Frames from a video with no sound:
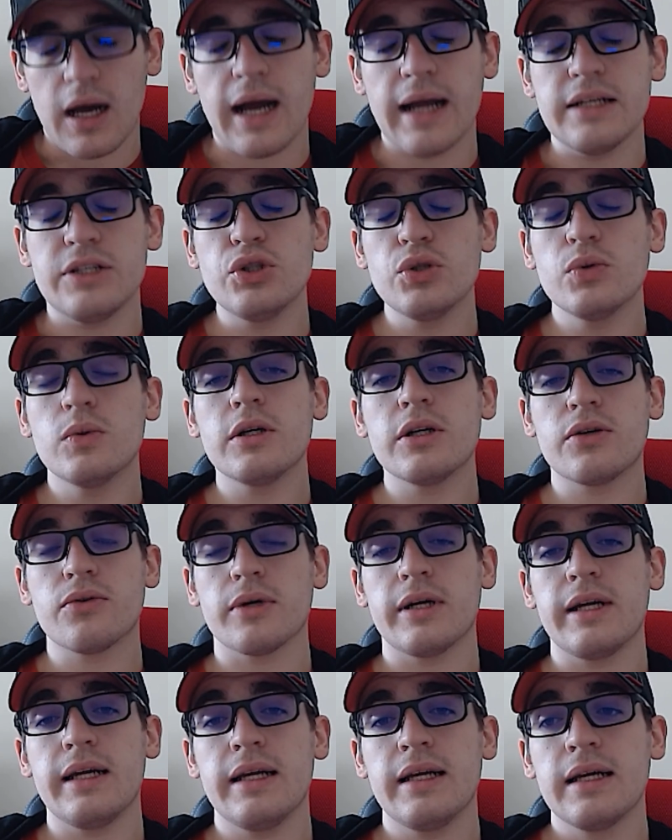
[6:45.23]
I do
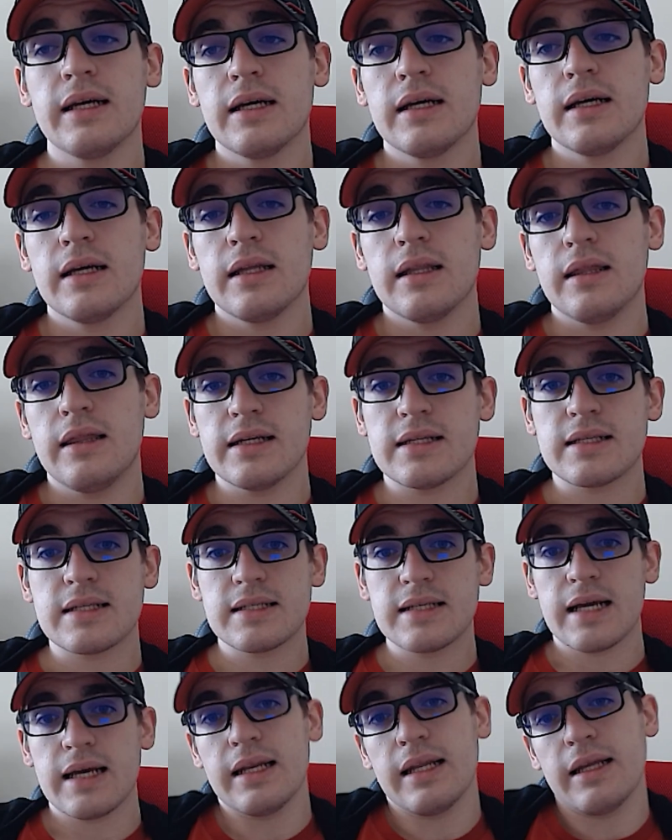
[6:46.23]
agree this
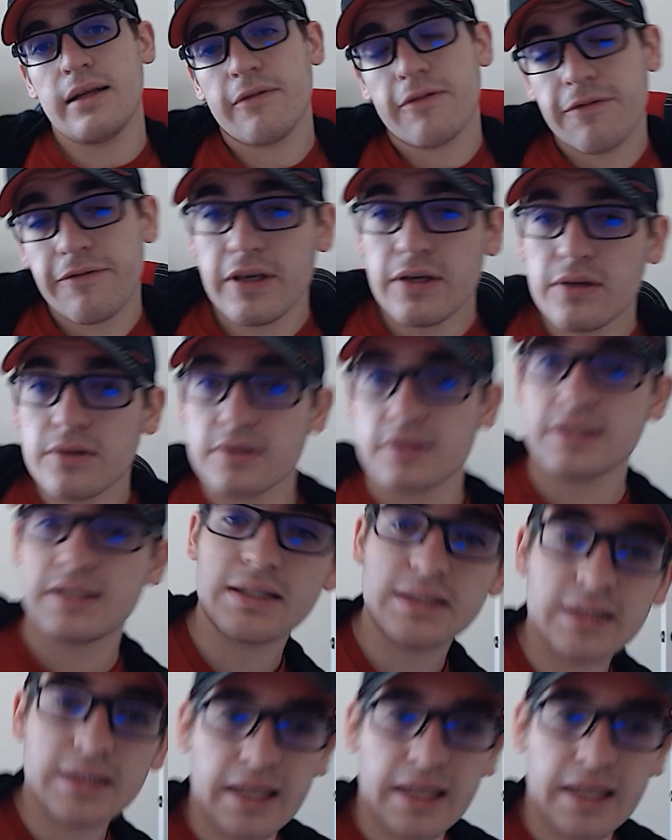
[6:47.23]
set feels